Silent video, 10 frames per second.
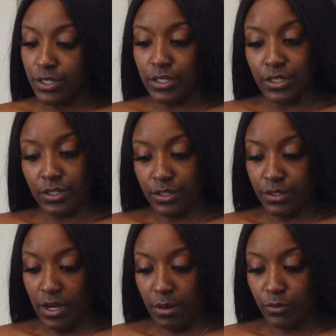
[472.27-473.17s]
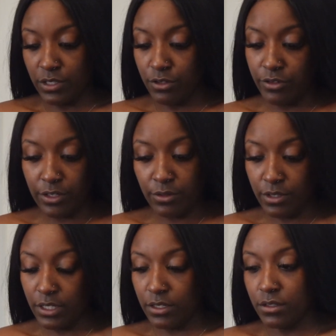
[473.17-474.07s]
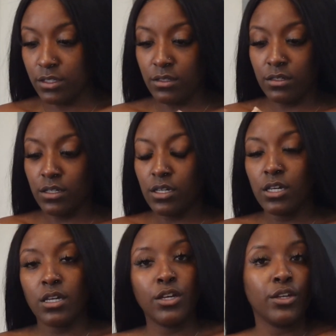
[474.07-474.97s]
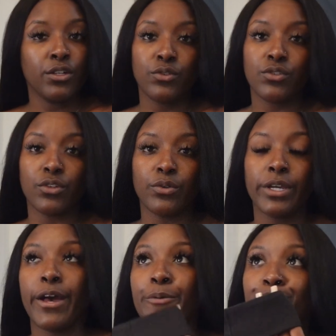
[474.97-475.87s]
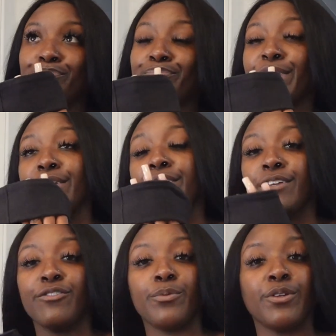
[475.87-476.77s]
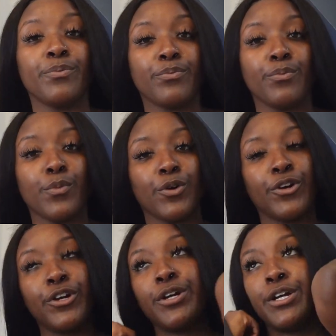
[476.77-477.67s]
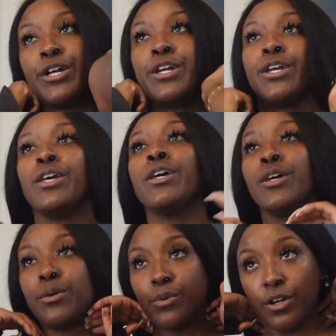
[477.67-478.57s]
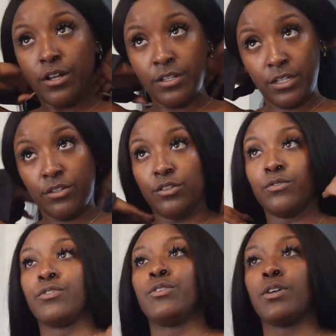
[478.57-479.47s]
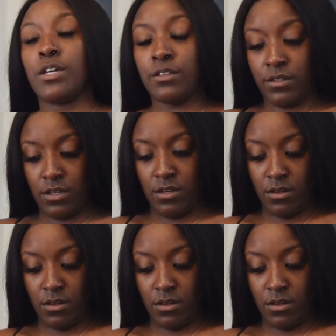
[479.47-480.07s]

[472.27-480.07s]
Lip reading: and I'm willing to try new things. So yeah, and that gives me more content to do for you guys.